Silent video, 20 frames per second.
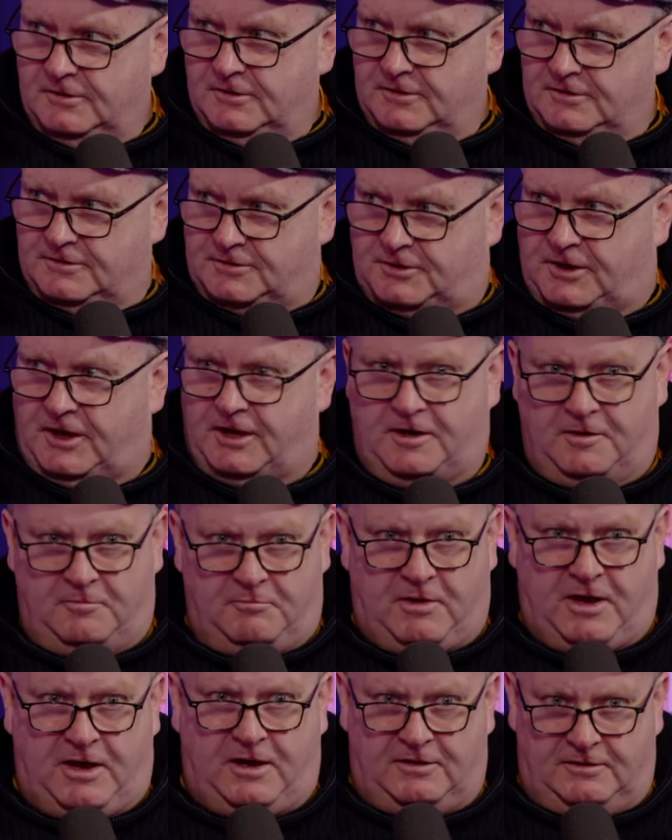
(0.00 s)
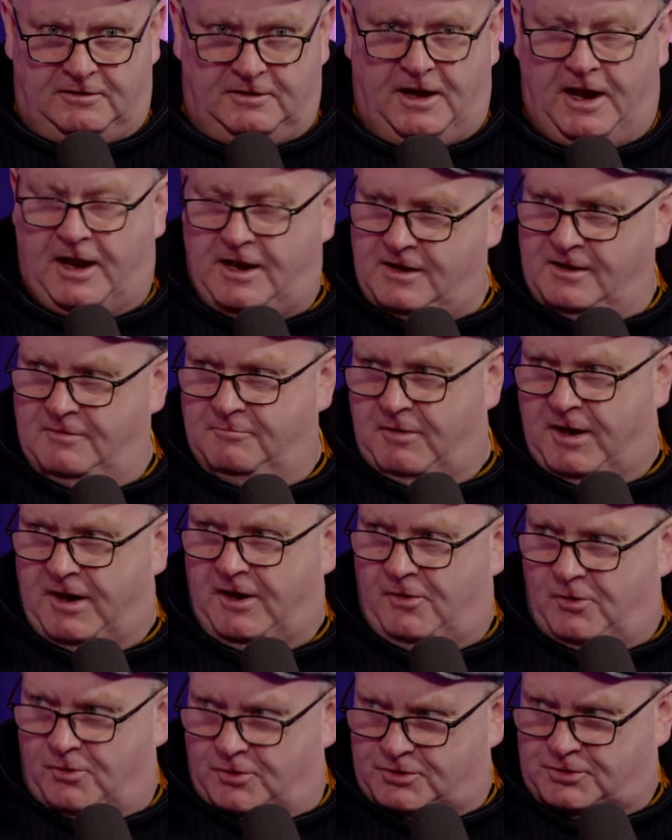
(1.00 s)
They stay in my, in
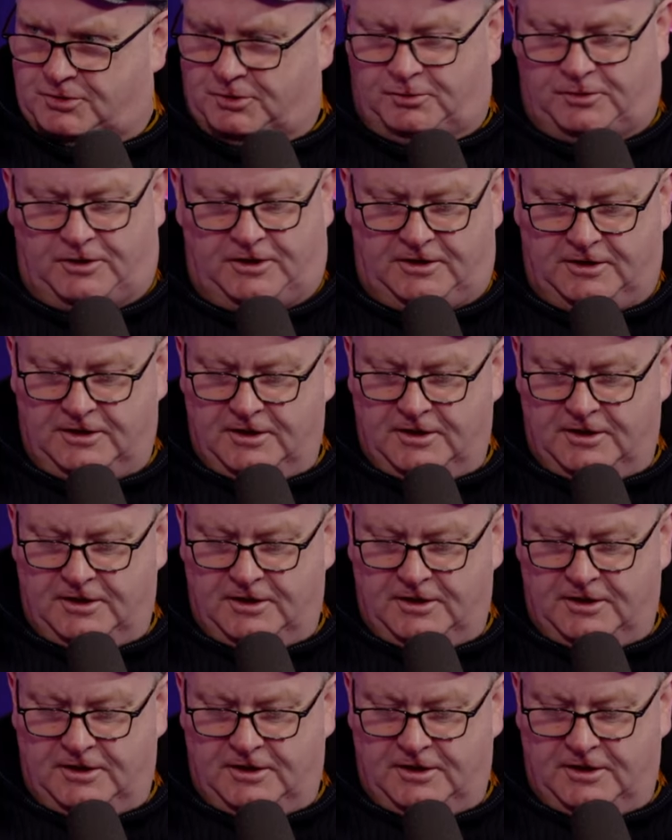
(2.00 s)
my hostelry.